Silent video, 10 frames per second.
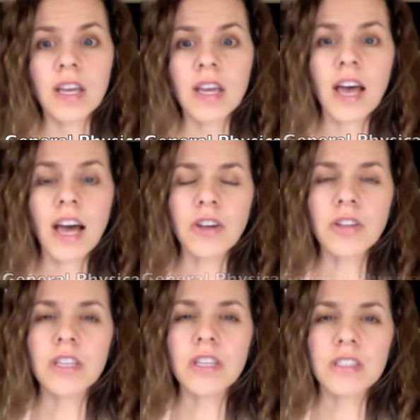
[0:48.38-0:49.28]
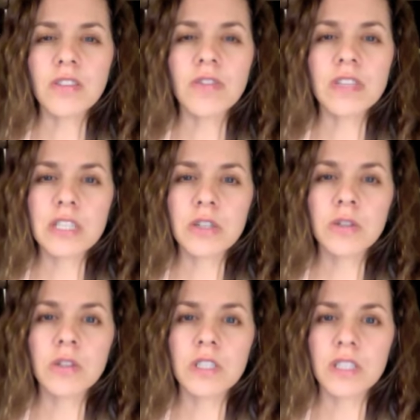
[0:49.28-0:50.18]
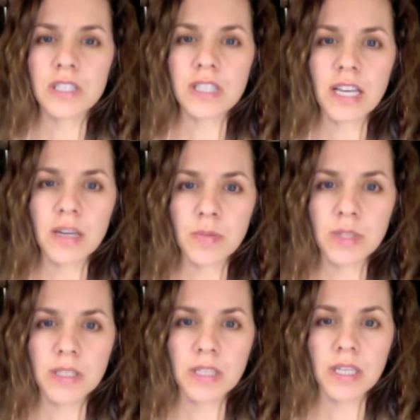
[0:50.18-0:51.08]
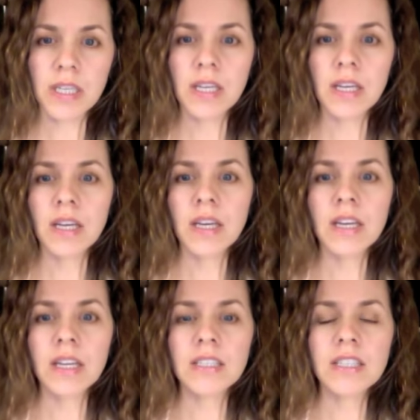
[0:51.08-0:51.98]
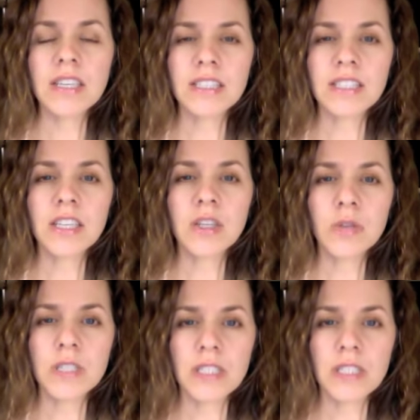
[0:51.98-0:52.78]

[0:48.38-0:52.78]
Health is physical sustainability. It is continuous